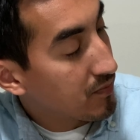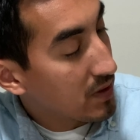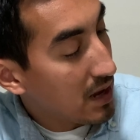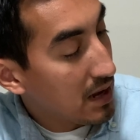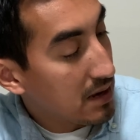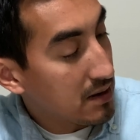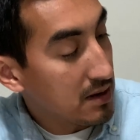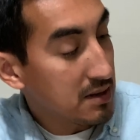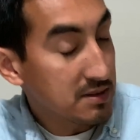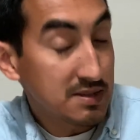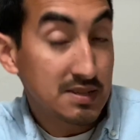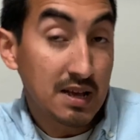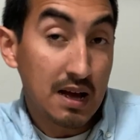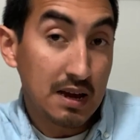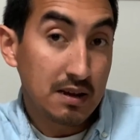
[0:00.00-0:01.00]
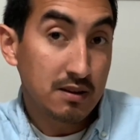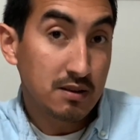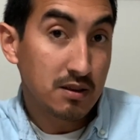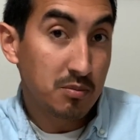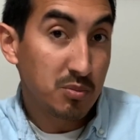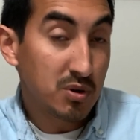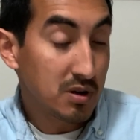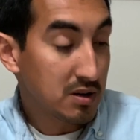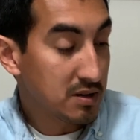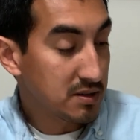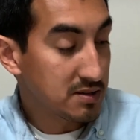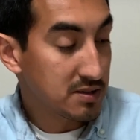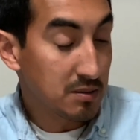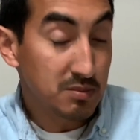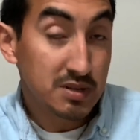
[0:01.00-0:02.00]
inside the book,
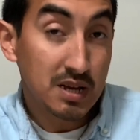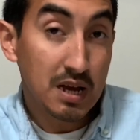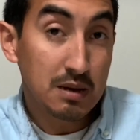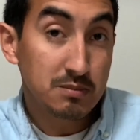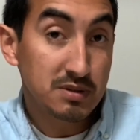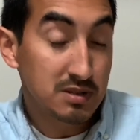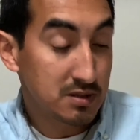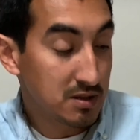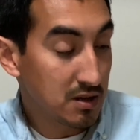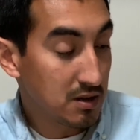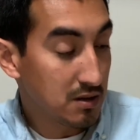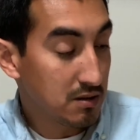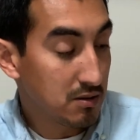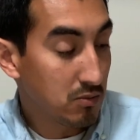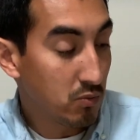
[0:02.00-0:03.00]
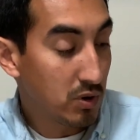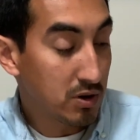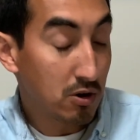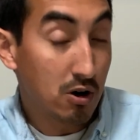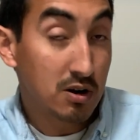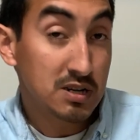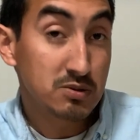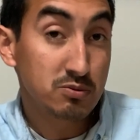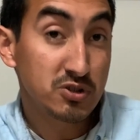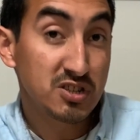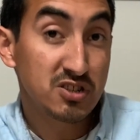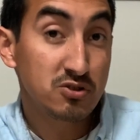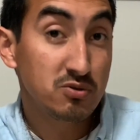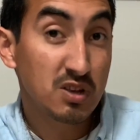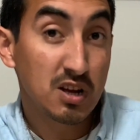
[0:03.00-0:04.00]
because sometimes the one artist would
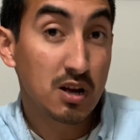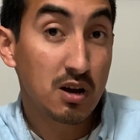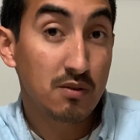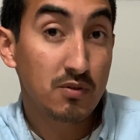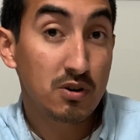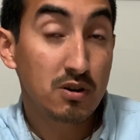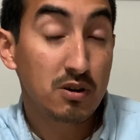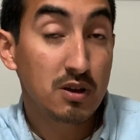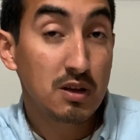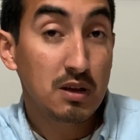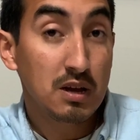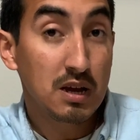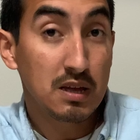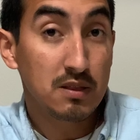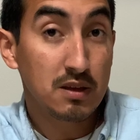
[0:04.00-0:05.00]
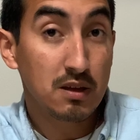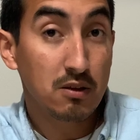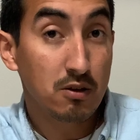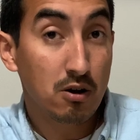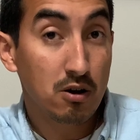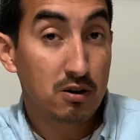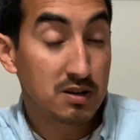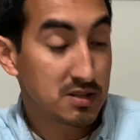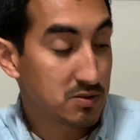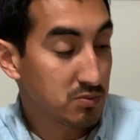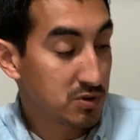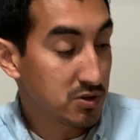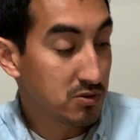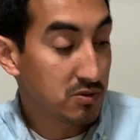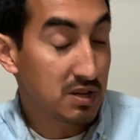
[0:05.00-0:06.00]
just do the cover and the other artist
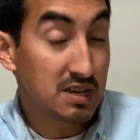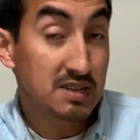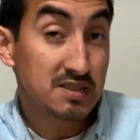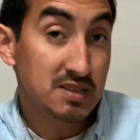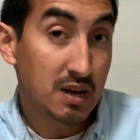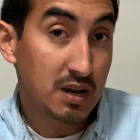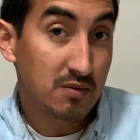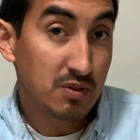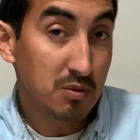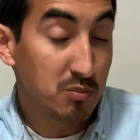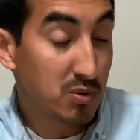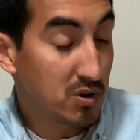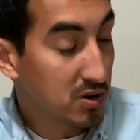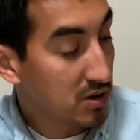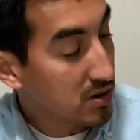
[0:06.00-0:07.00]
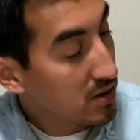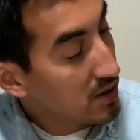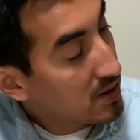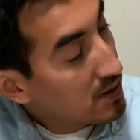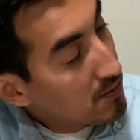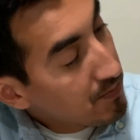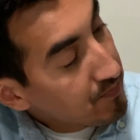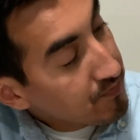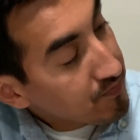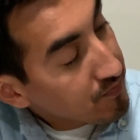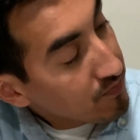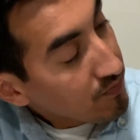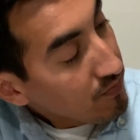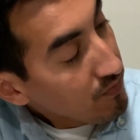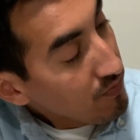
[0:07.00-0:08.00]
would do the inside of the book.
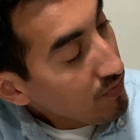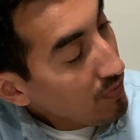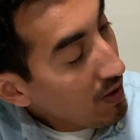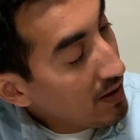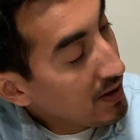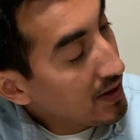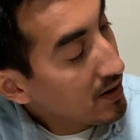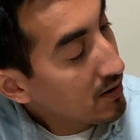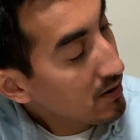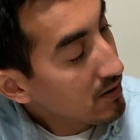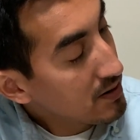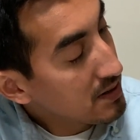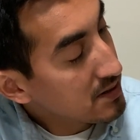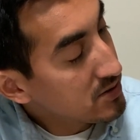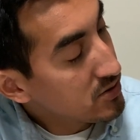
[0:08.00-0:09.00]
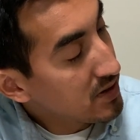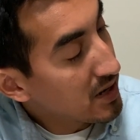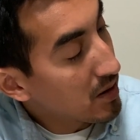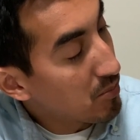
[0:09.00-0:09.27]
Here is you get a